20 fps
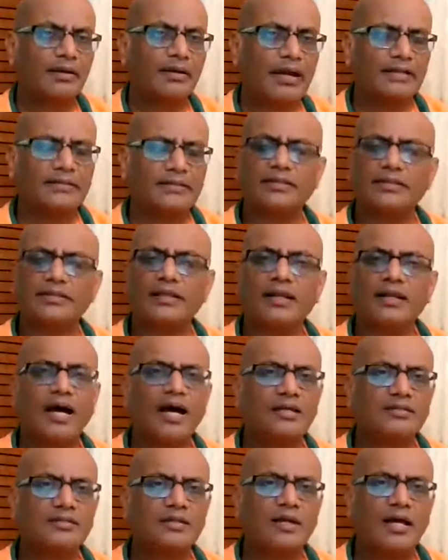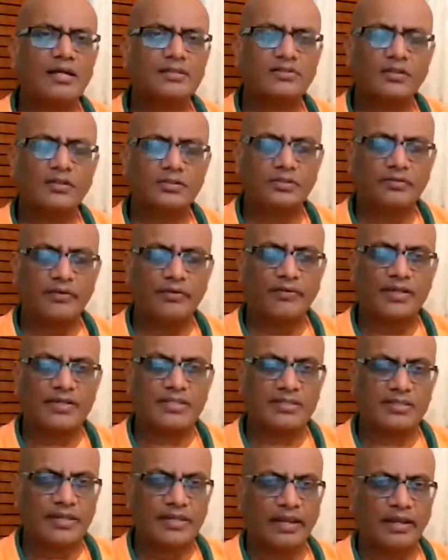As in the last class also we were
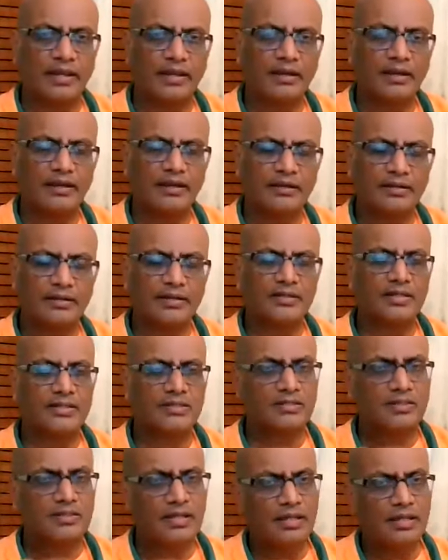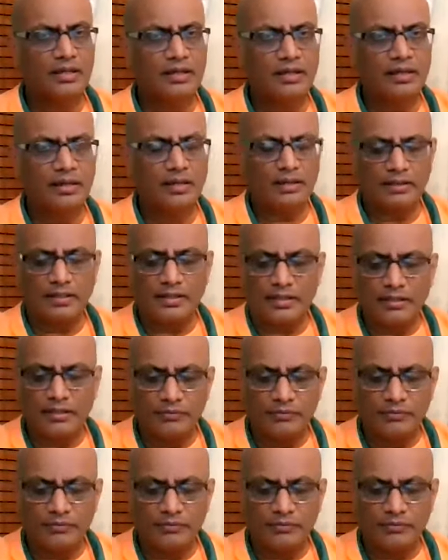saying, that just see that